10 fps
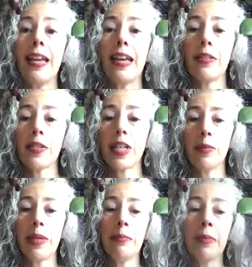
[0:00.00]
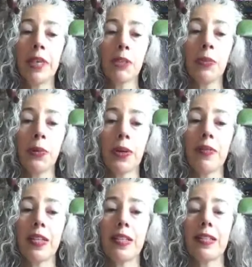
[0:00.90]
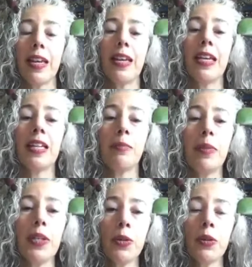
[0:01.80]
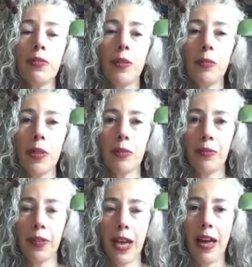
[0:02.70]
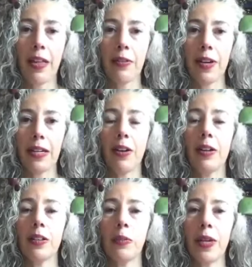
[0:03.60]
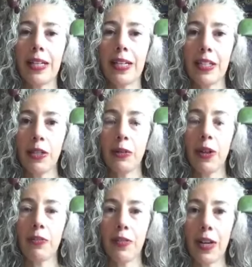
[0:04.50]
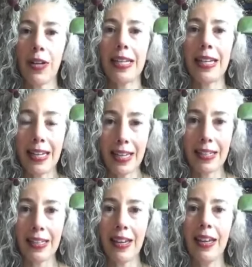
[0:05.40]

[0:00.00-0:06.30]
And there's going to be much more of this in a beautiful, beautiful gathering called Awakening to Our Fairy Kin,